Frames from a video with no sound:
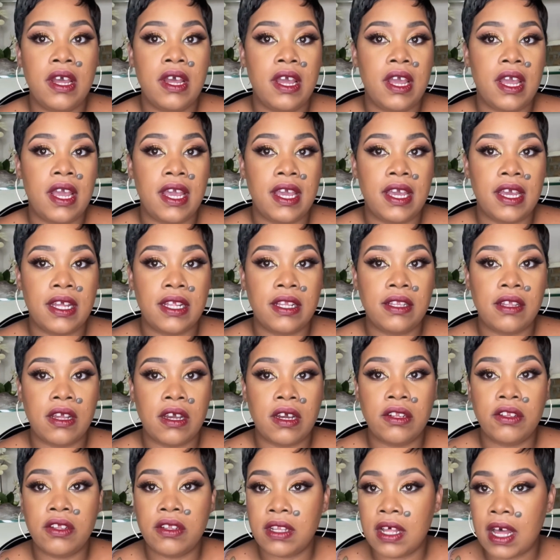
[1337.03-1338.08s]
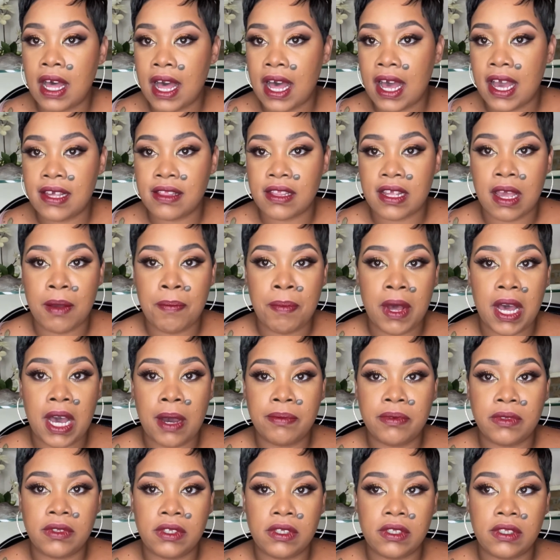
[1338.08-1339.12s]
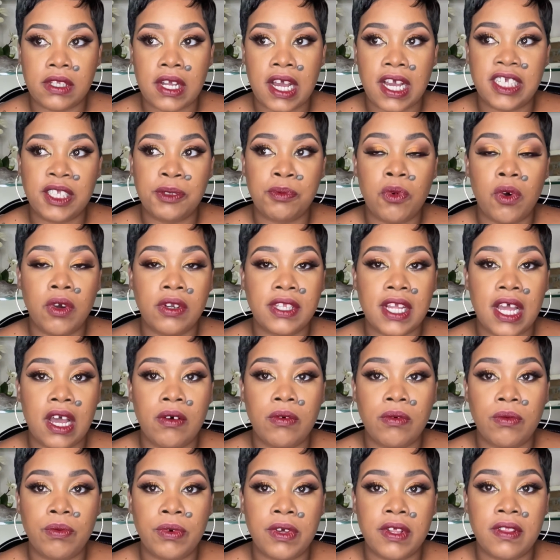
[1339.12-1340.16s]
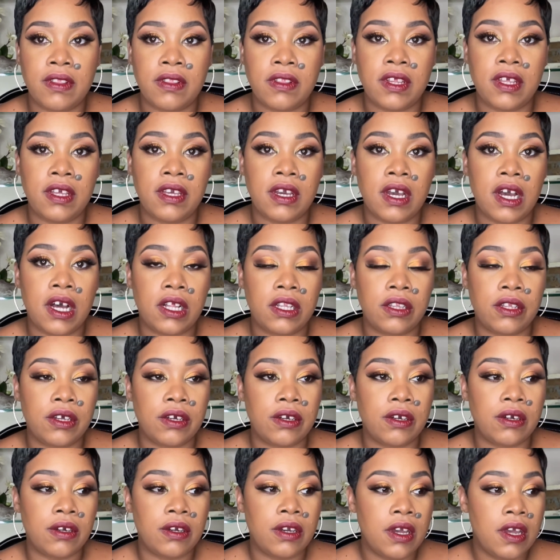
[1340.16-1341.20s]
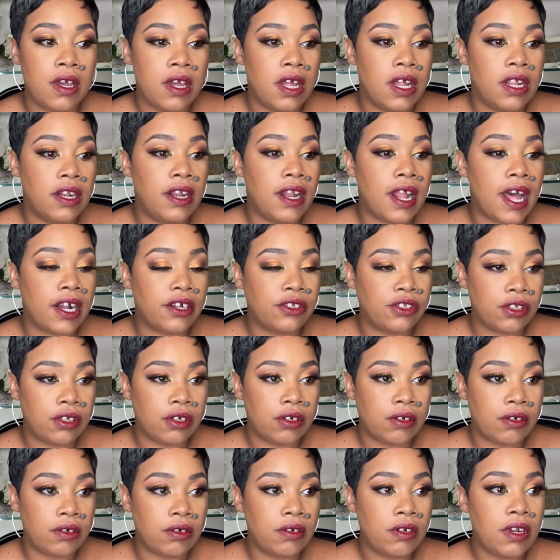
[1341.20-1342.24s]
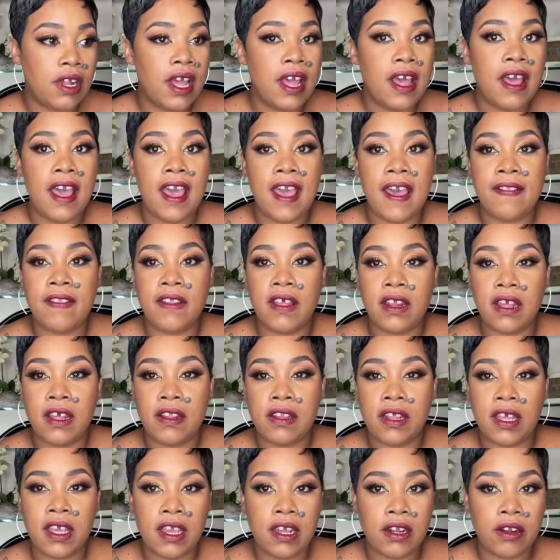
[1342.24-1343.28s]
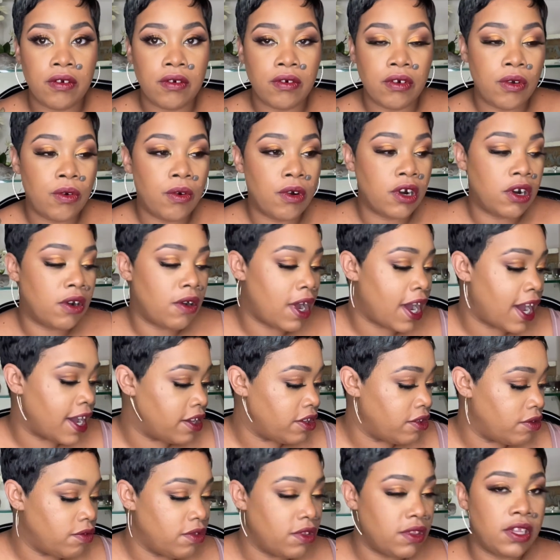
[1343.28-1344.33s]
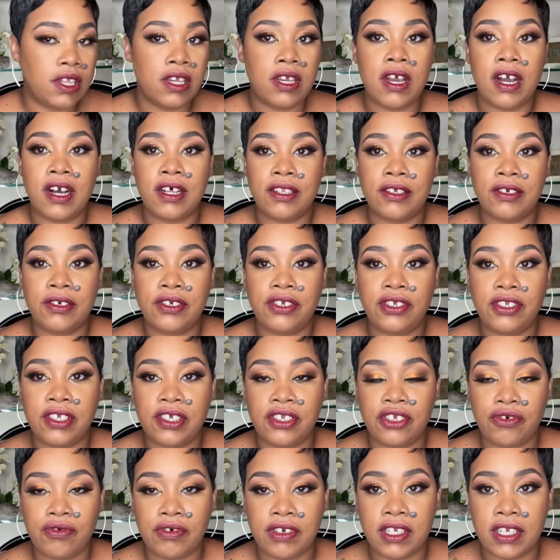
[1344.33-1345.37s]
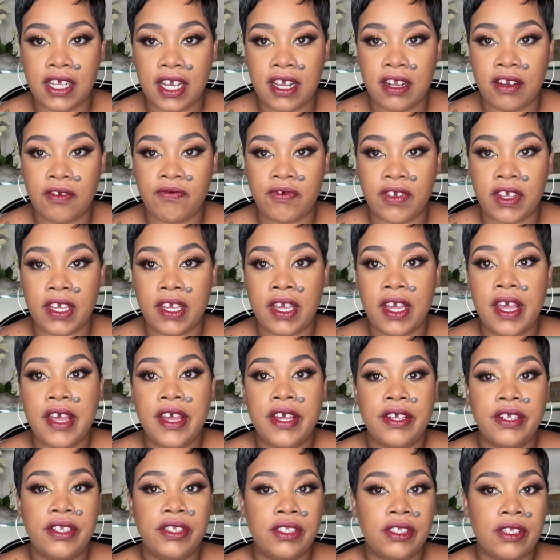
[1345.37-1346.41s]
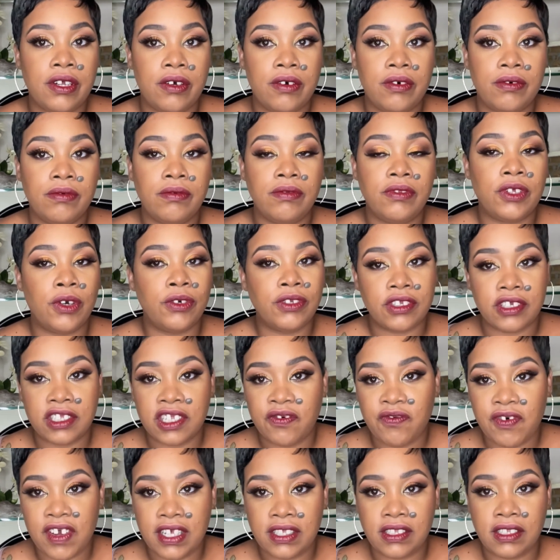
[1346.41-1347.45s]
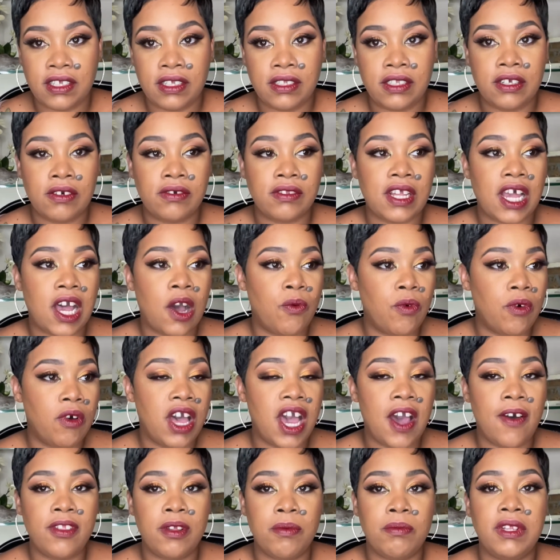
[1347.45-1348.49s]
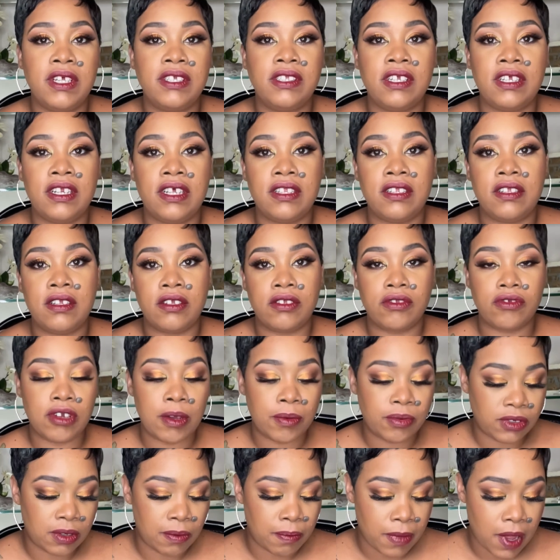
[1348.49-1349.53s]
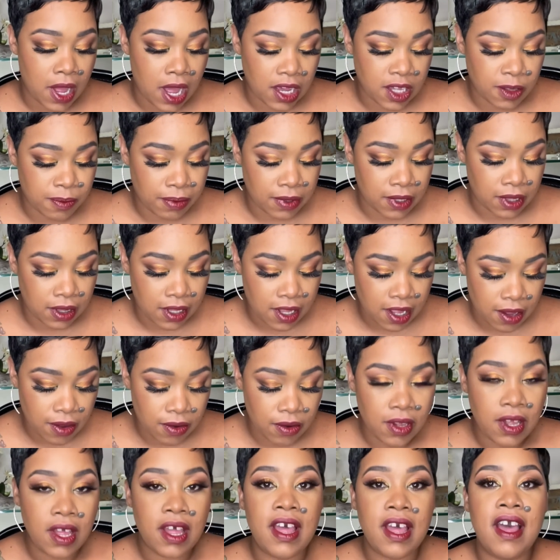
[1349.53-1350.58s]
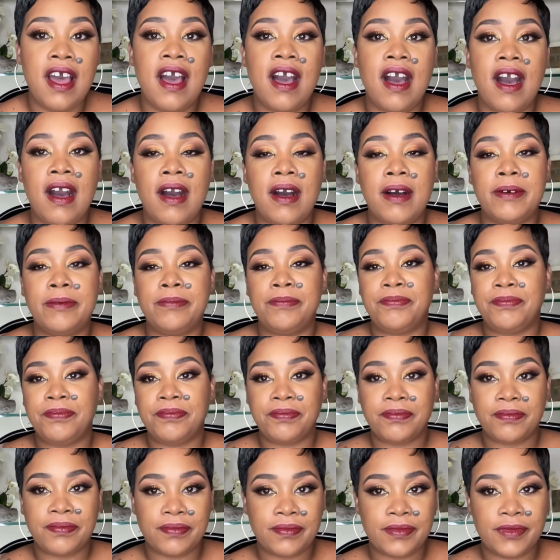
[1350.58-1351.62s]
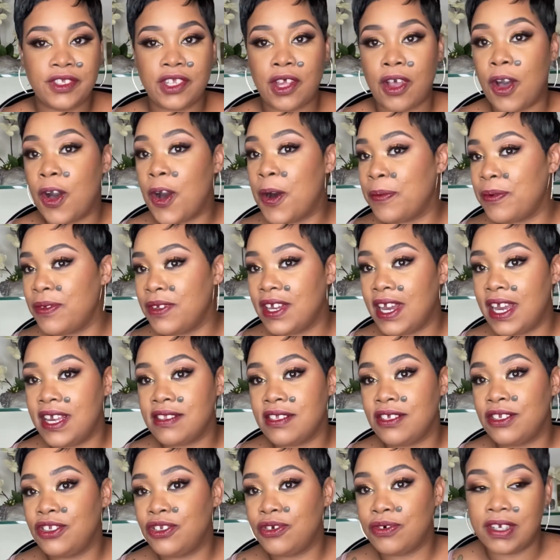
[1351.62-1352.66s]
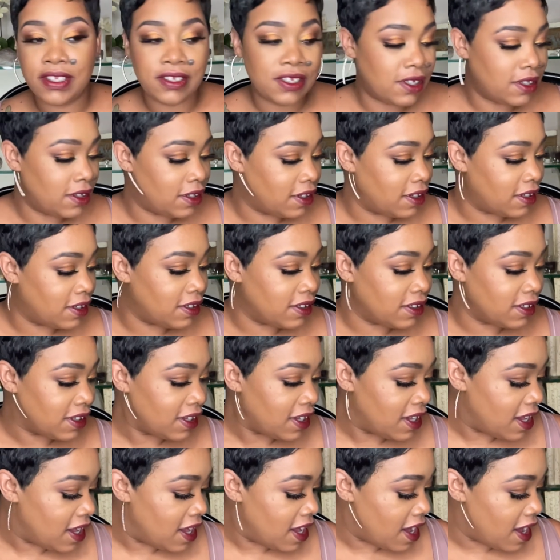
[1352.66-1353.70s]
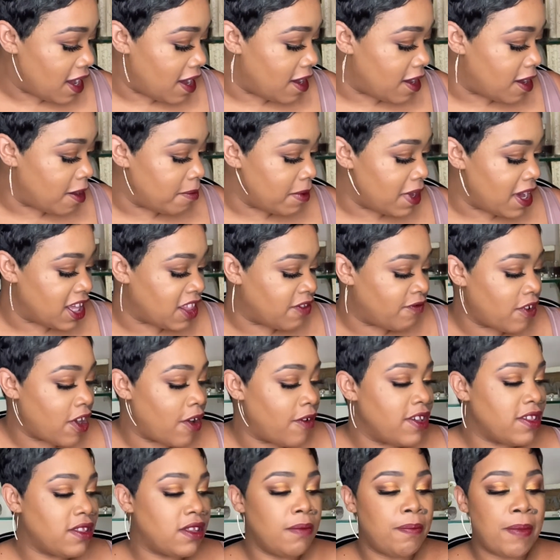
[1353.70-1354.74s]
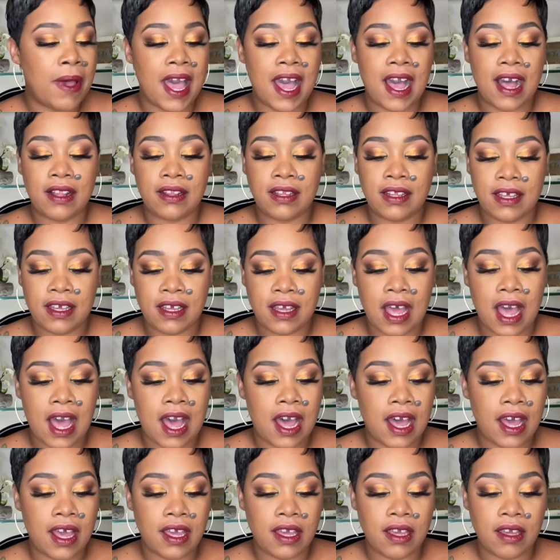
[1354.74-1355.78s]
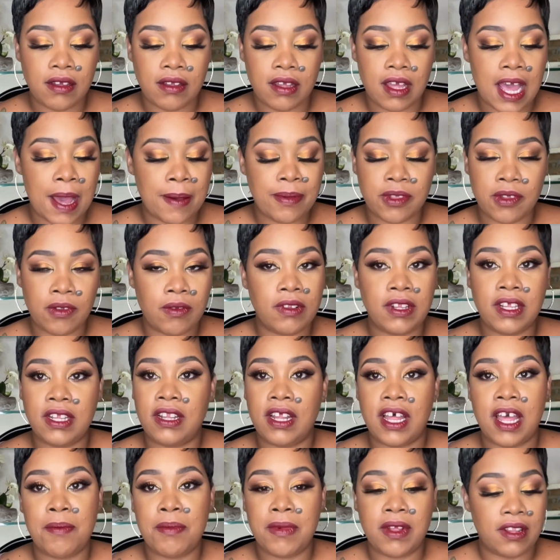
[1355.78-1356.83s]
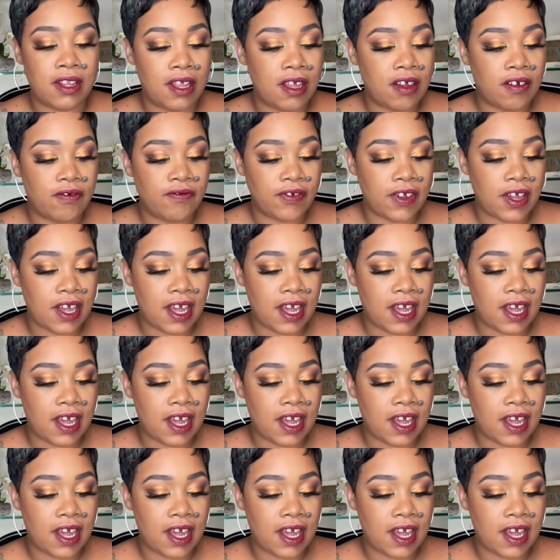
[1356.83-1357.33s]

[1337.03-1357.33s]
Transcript: And under the eyes, I smoked out with the color Nocturne. And then in the inner corner, I used the color Citrine Envy. So those are the face details. I will have them listed in the description box below. So I hope you guys enjoyed the look. As far as the palette, I absolutely am in love.